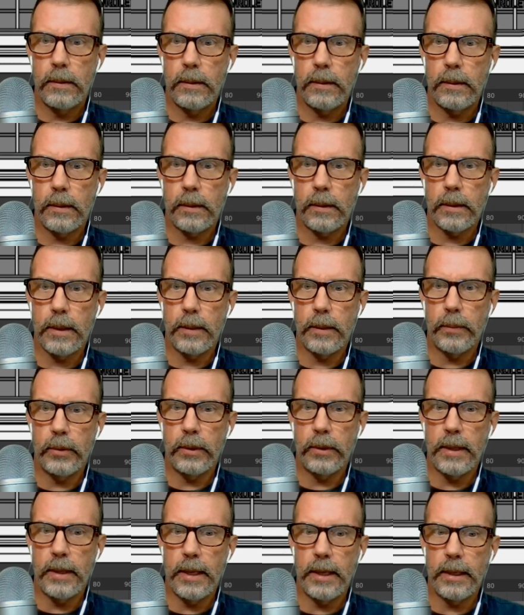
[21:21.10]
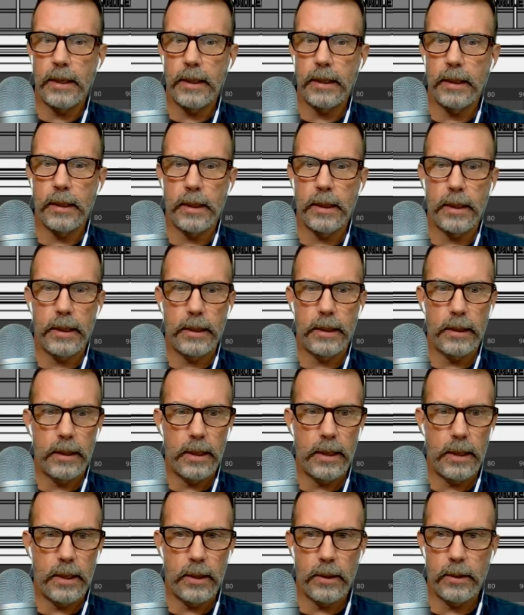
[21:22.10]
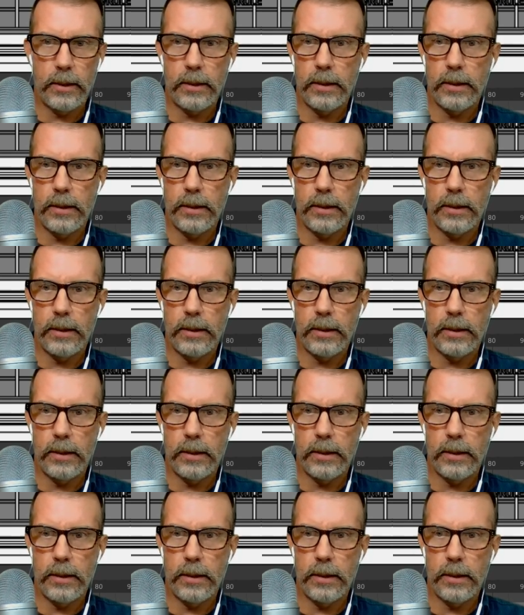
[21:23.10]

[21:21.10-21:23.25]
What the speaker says: Kind of put that in line there.